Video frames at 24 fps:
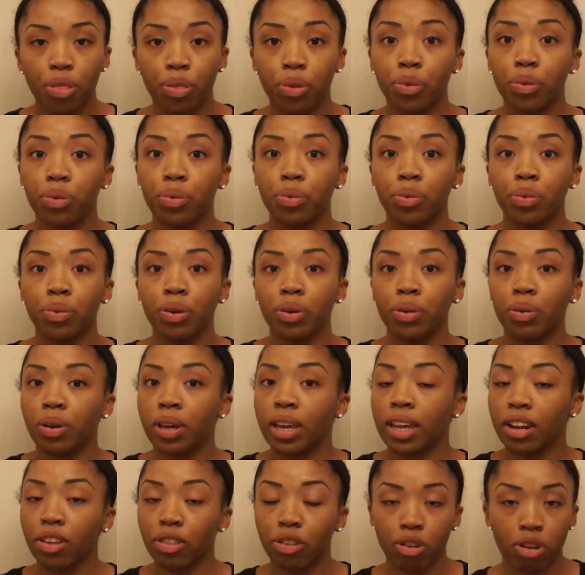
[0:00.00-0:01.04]
through
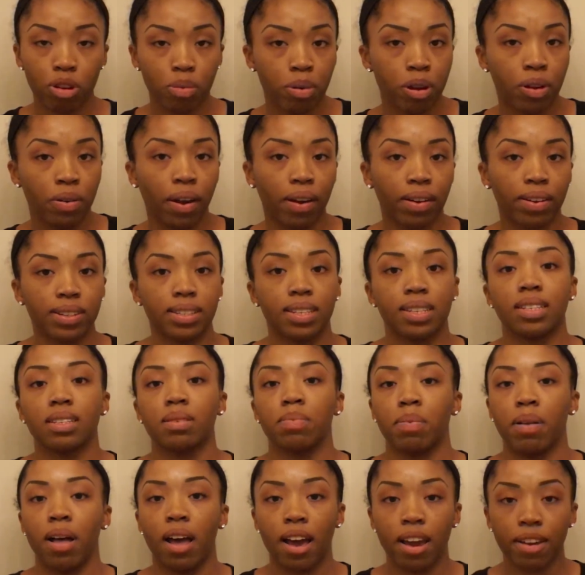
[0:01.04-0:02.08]
getting through your prerequisites,
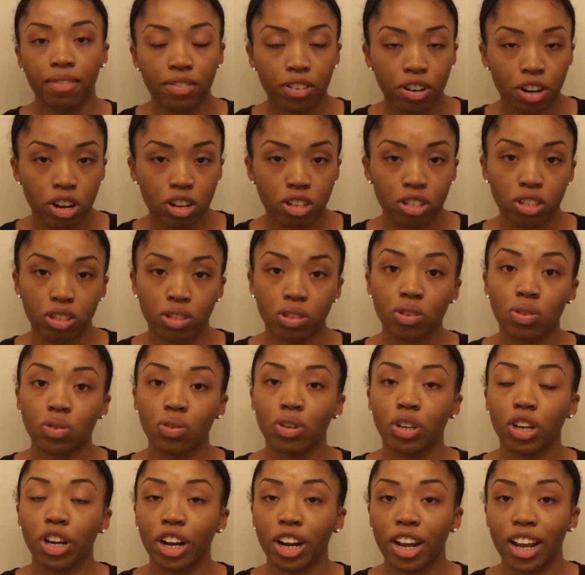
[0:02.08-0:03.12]
applying for nursing
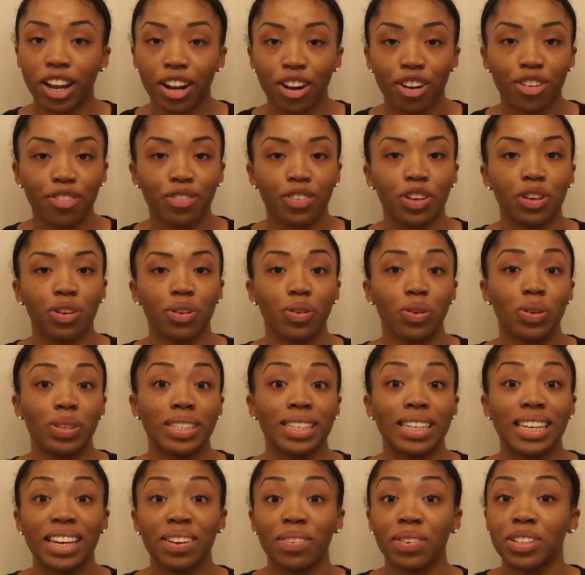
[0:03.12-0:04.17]
school, your
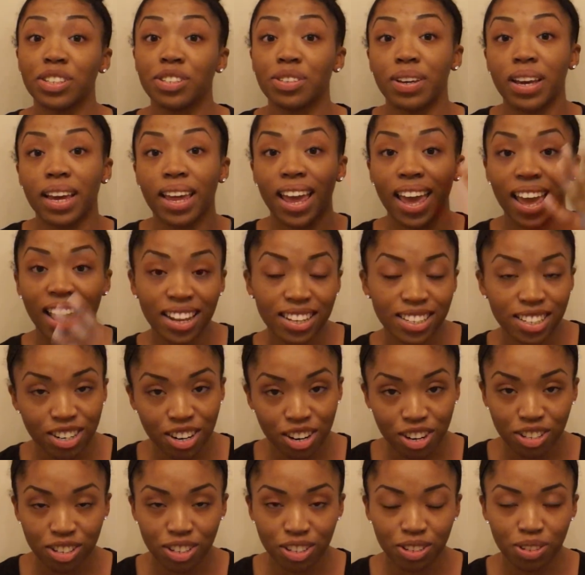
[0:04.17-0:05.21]
interviews. Once you get into
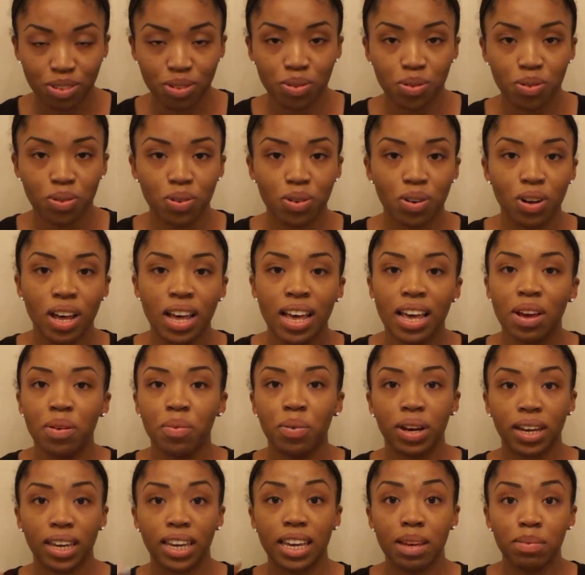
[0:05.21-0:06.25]
nursing school,
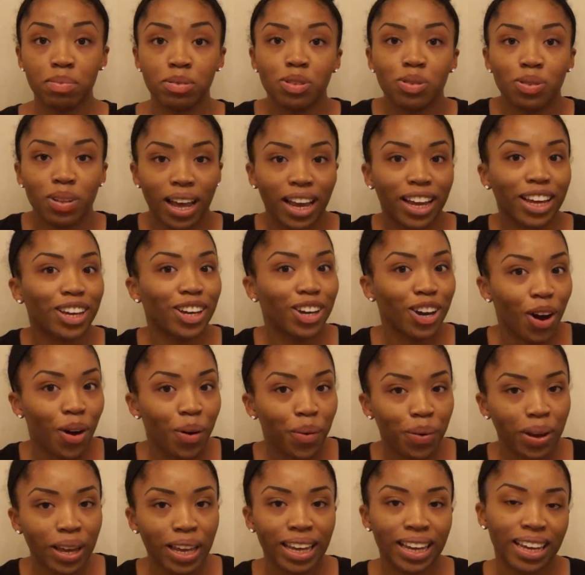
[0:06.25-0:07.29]
what keeps you like
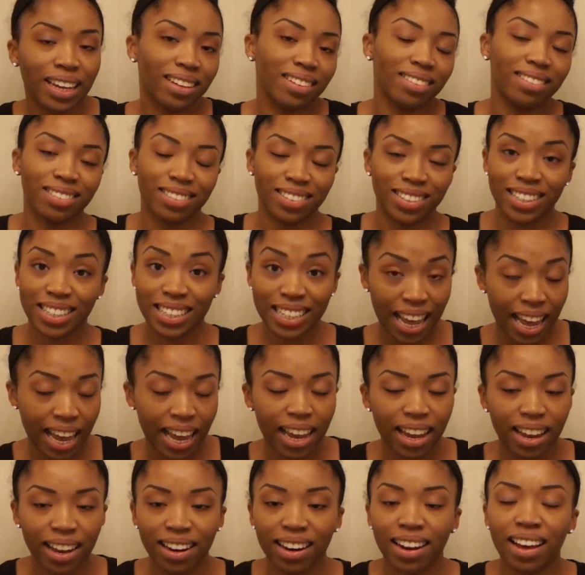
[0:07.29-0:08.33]
going and
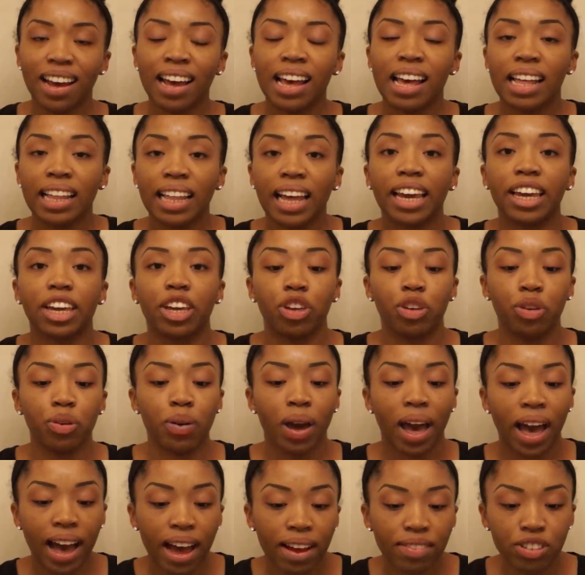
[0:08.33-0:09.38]
sane. Like, you
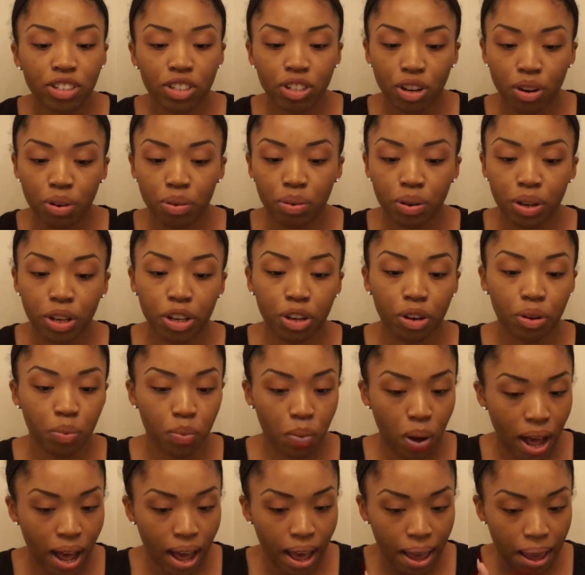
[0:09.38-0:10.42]
have to know your
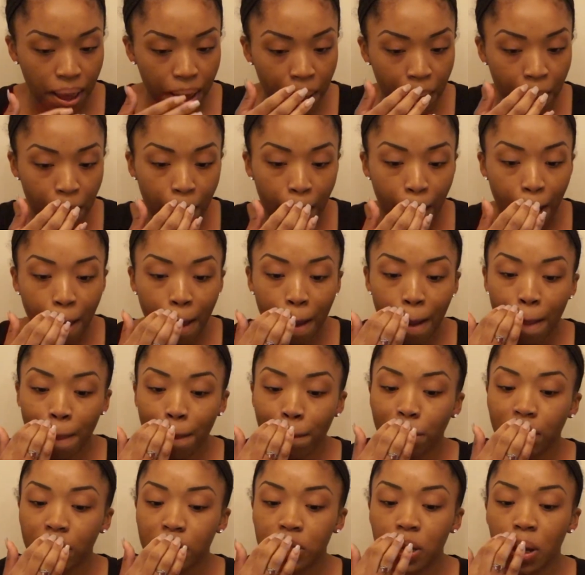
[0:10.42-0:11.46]
why.
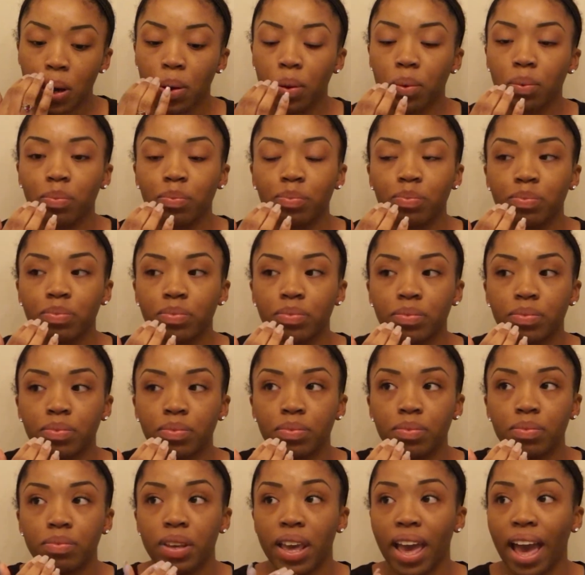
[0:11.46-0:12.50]
So
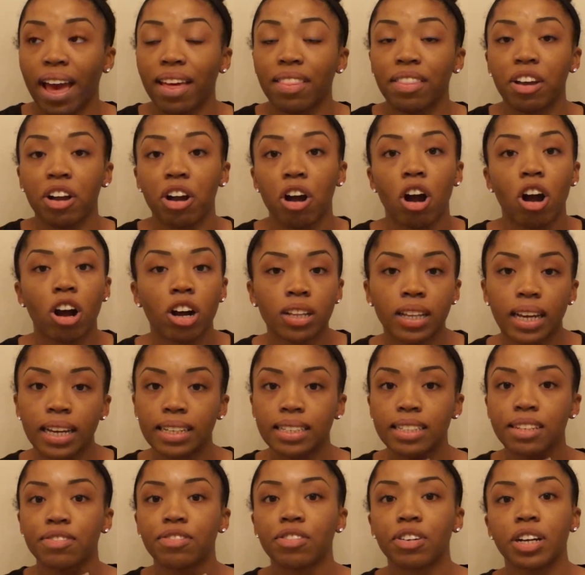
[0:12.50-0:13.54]
yeah, there are like
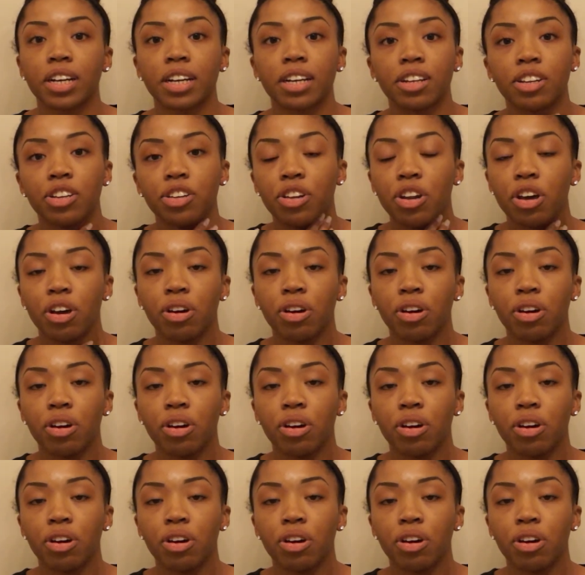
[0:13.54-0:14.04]
different,